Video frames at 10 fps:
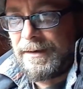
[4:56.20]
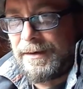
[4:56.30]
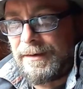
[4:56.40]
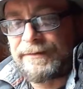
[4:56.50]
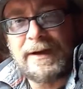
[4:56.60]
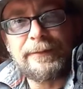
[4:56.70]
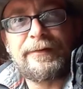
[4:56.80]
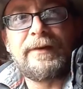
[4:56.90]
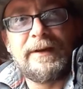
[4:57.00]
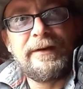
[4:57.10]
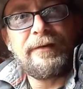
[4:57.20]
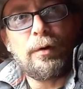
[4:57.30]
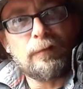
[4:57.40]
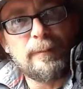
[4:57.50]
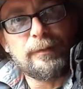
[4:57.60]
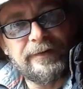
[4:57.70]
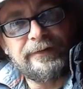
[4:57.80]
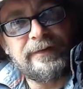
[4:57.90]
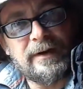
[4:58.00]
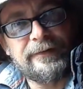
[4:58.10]
I had to go and sit in this horrible,
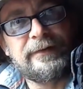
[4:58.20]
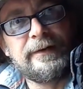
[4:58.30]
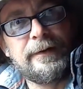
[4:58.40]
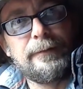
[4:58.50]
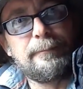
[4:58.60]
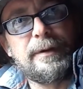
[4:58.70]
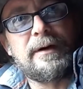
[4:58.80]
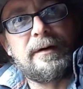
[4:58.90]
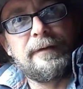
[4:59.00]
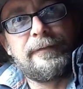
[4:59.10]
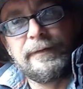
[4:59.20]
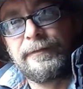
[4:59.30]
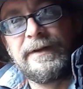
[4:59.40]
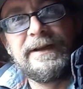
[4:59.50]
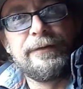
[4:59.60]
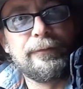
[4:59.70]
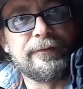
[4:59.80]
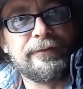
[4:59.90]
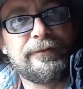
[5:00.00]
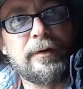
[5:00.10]
disgusting Luton Park full of needles
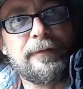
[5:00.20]
and dog